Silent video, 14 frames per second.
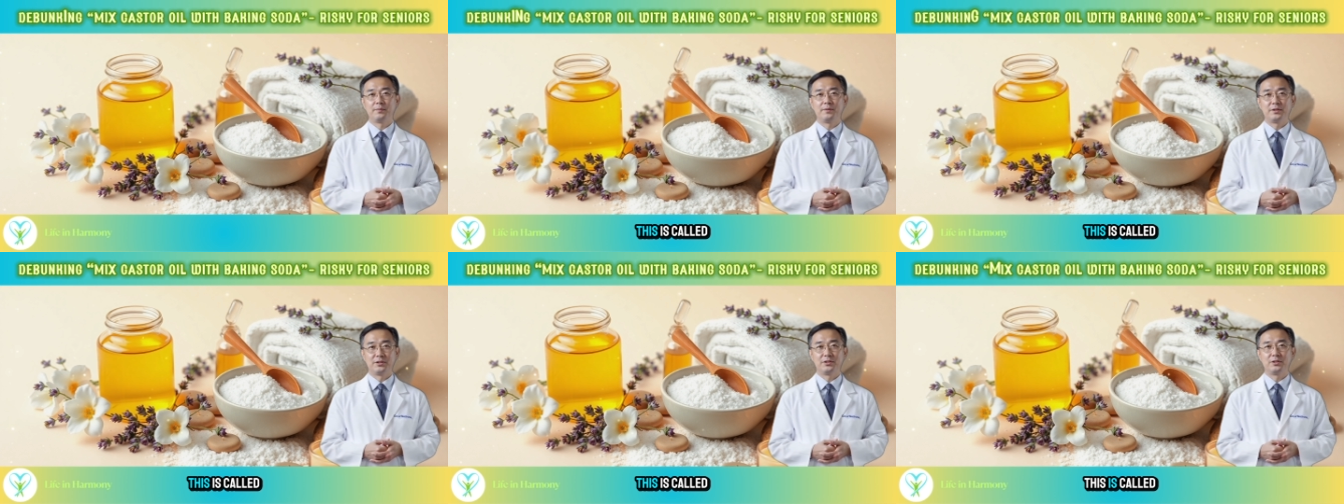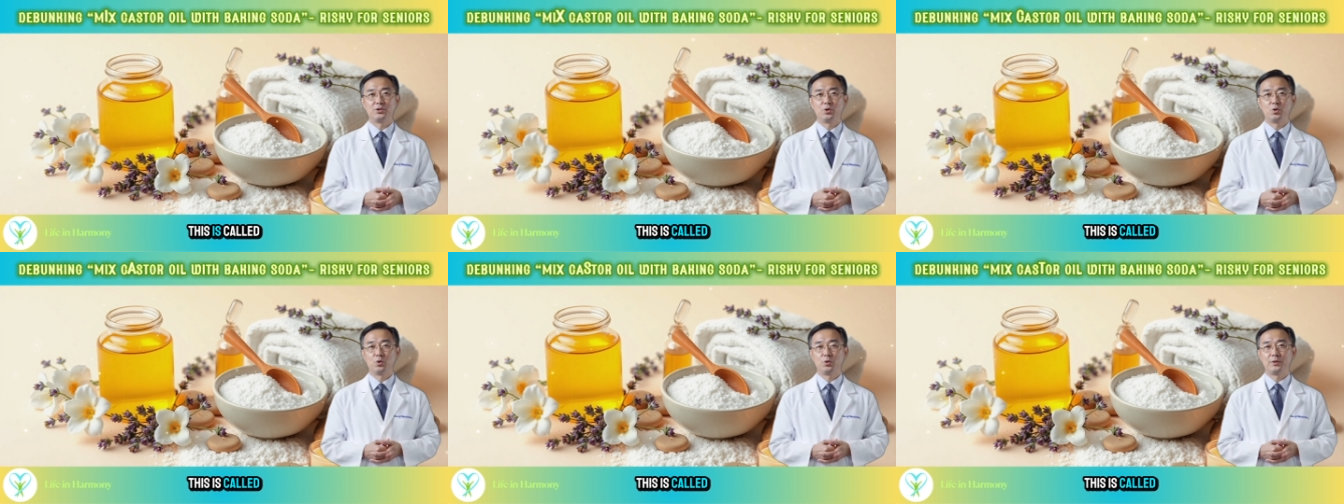This is
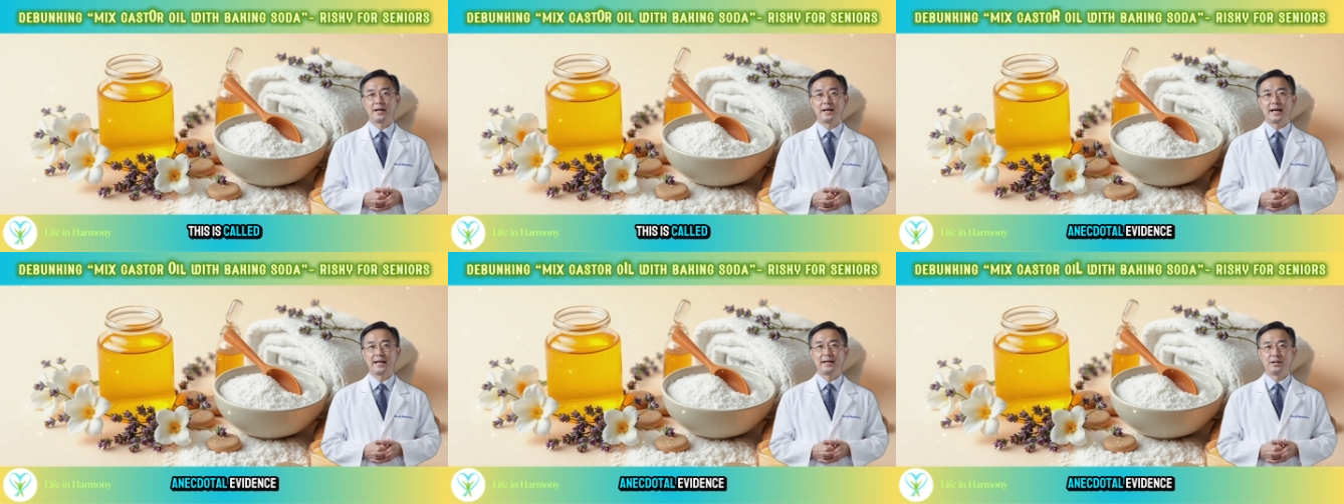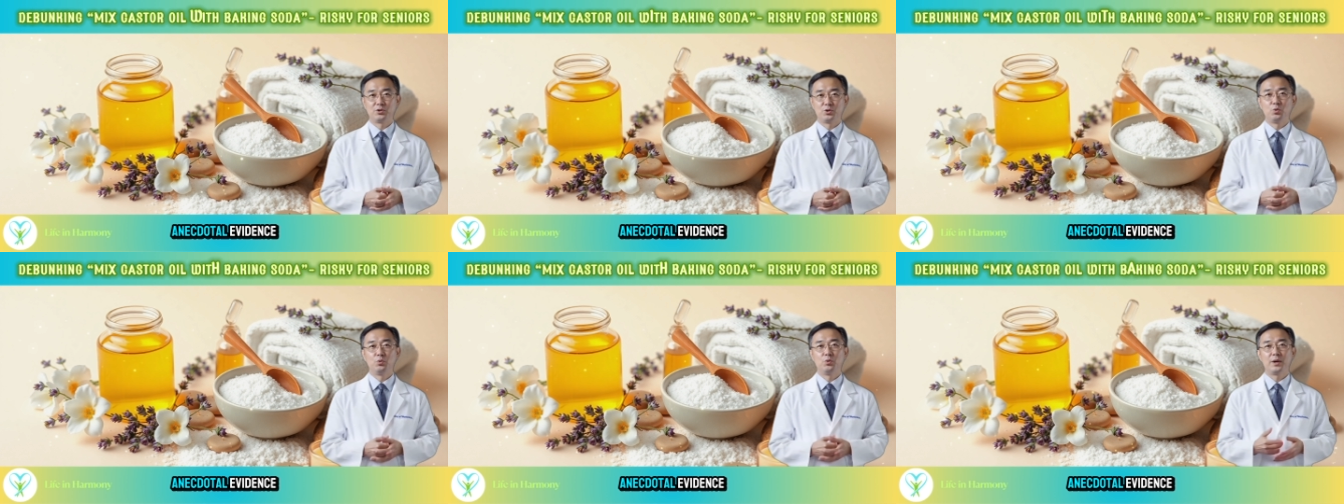called
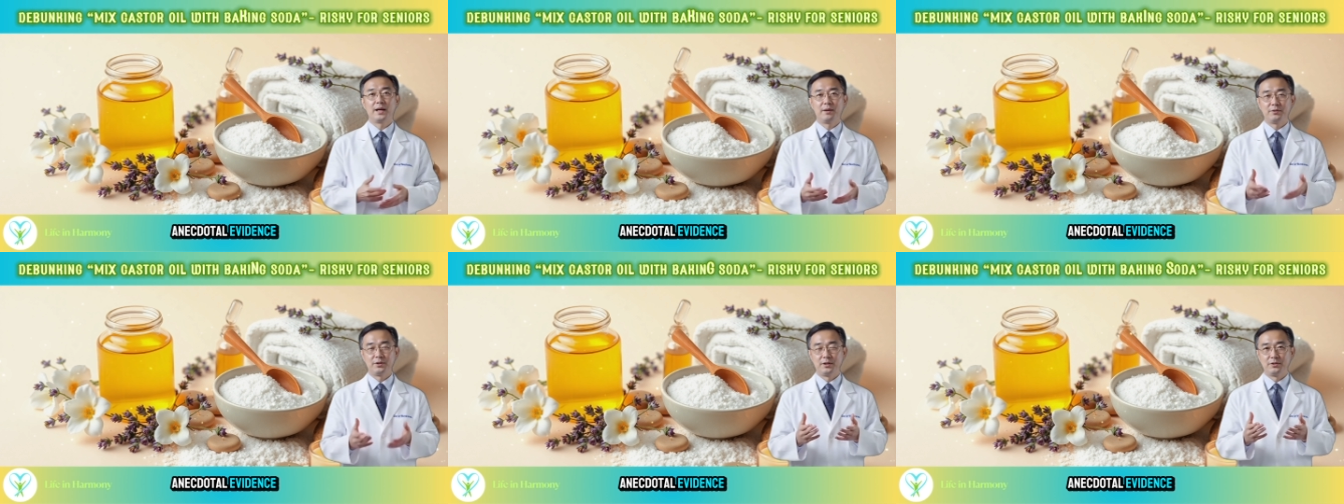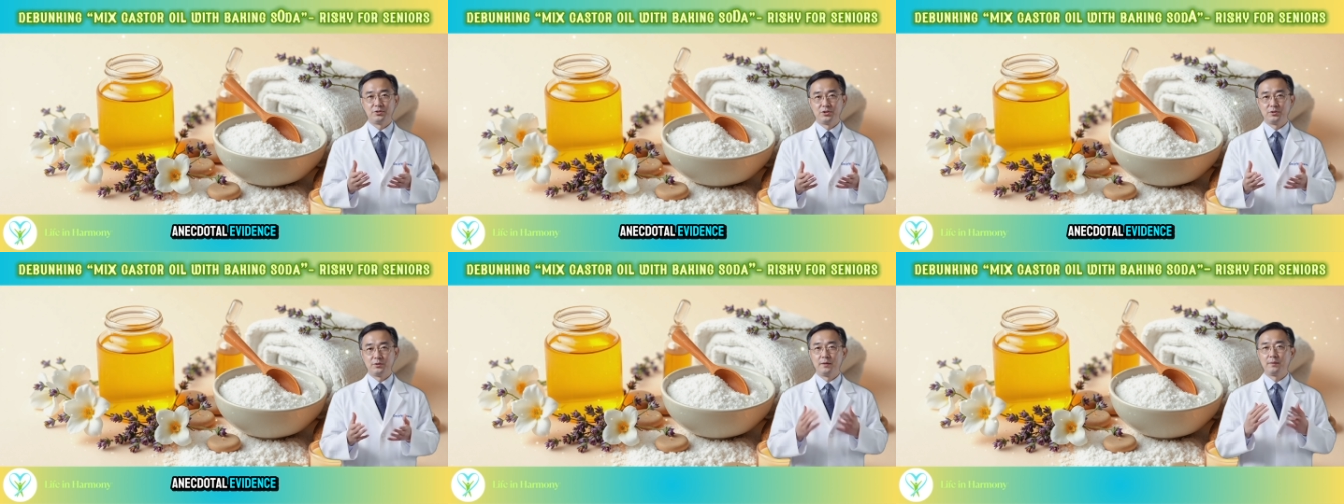anecdotal
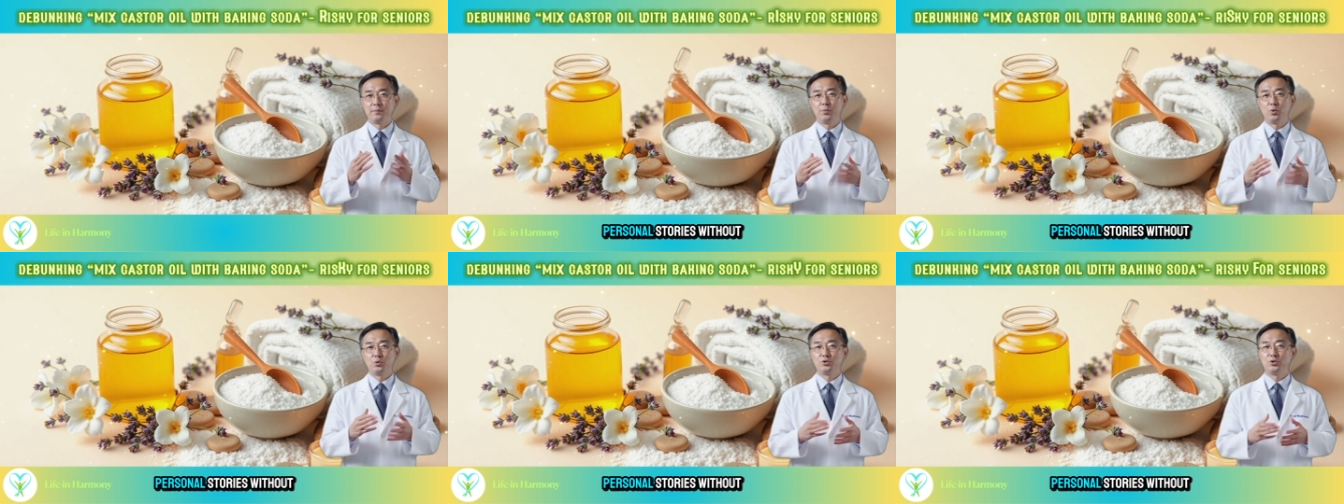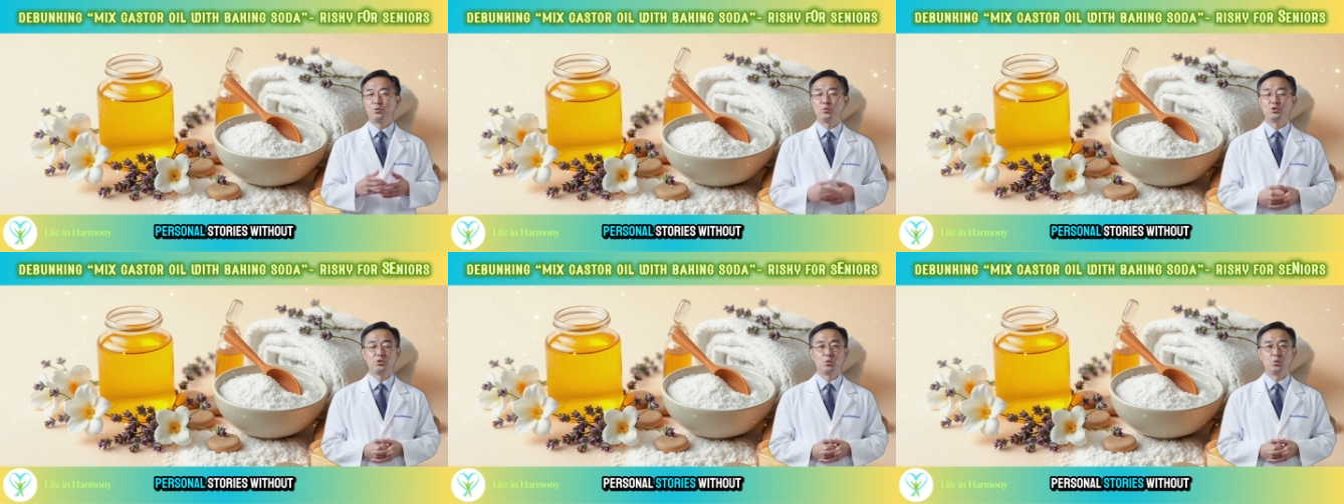evidence,
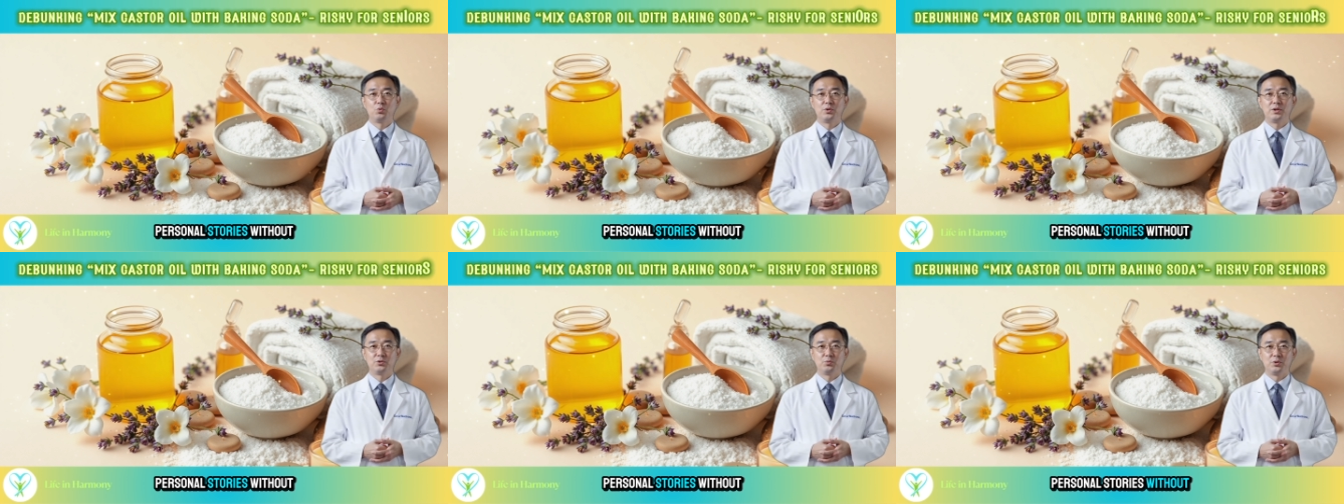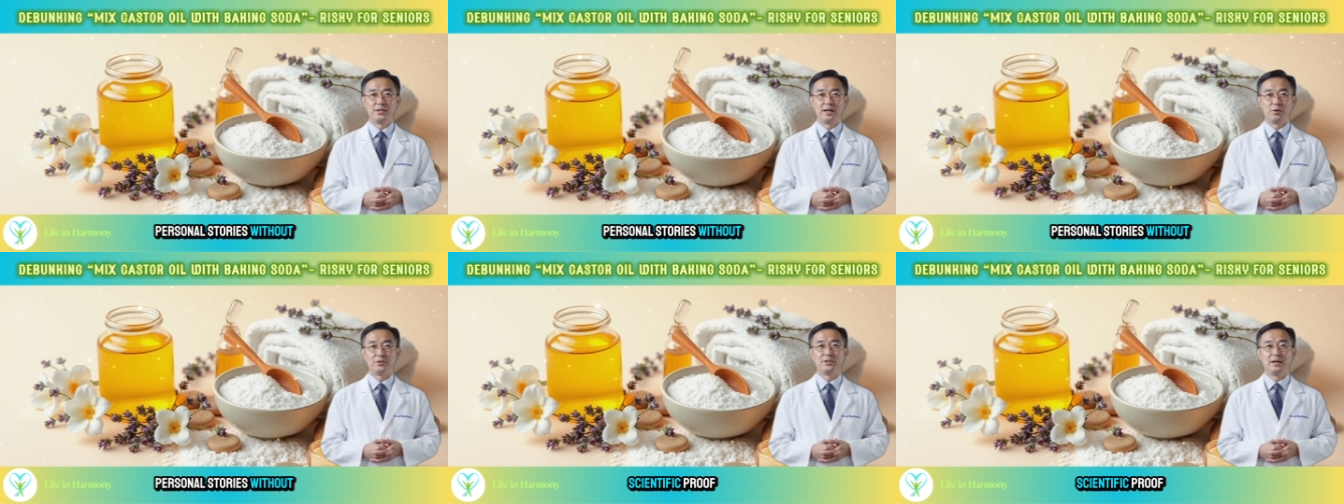personal stories
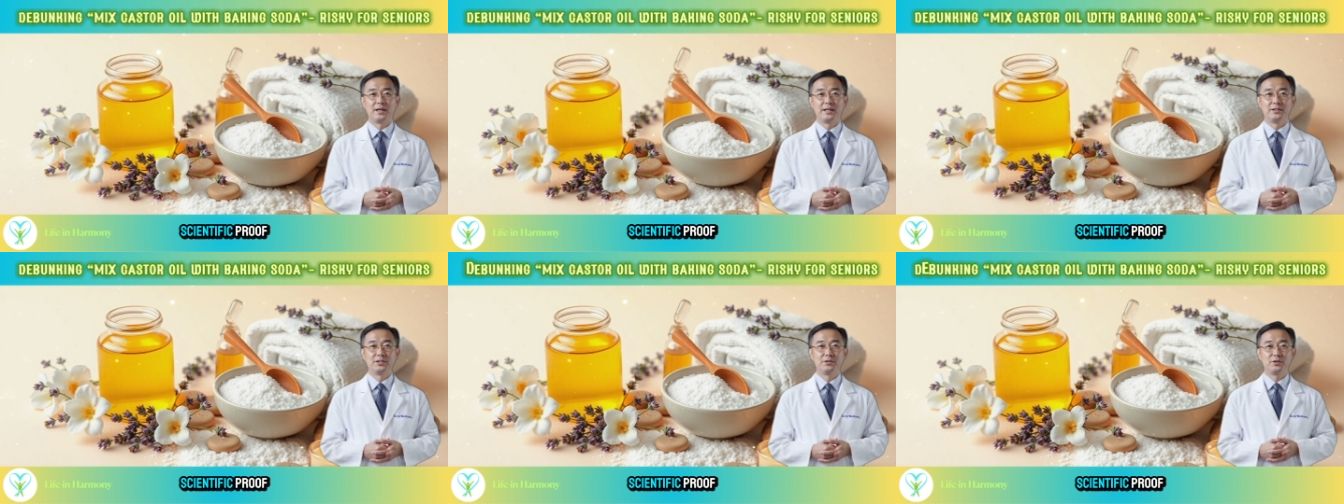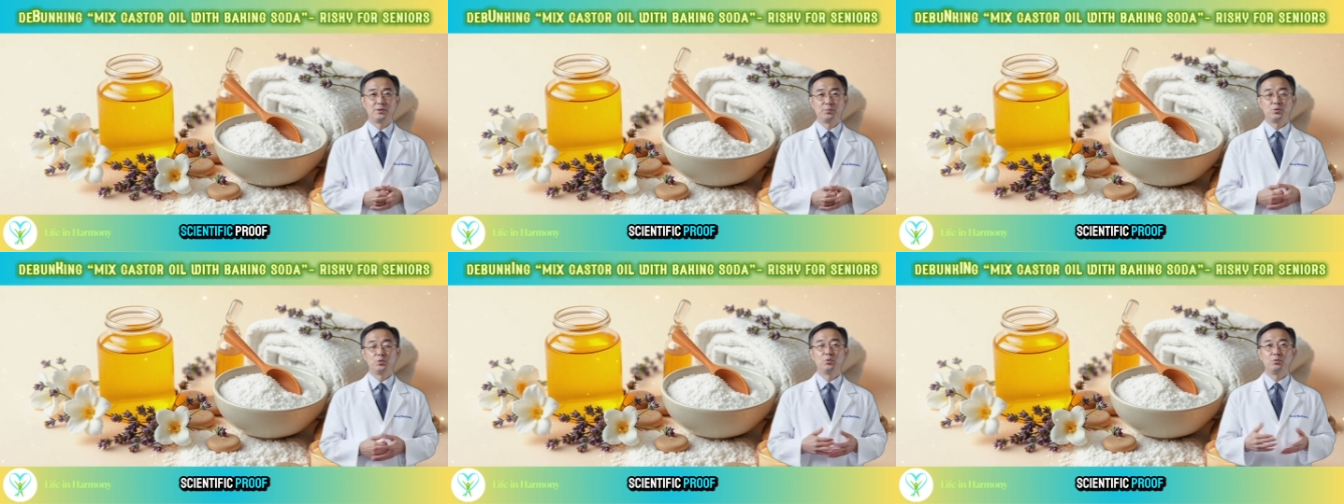without scientific
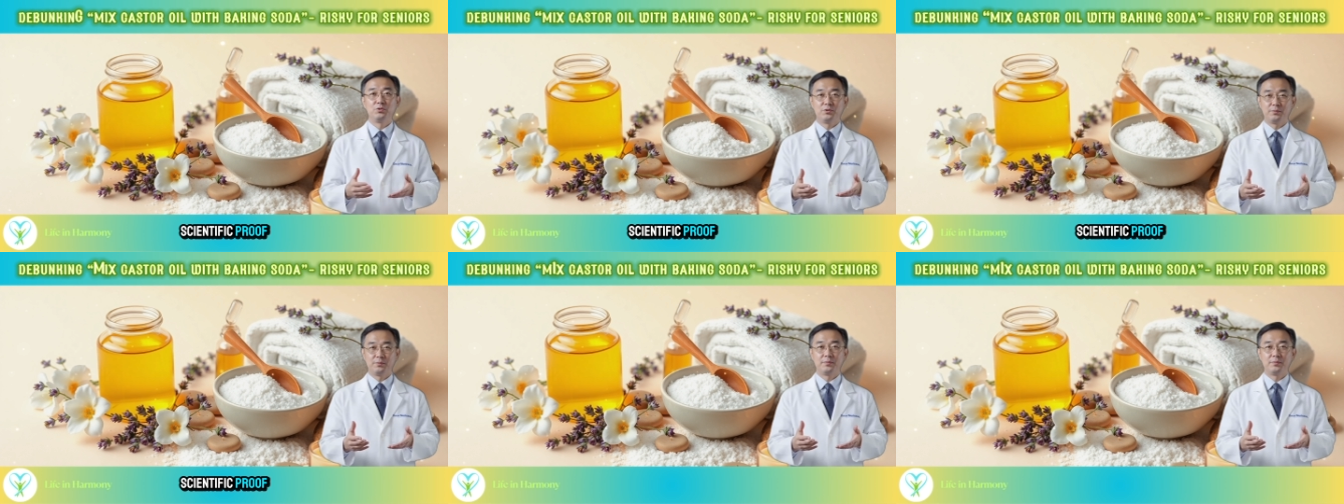proof.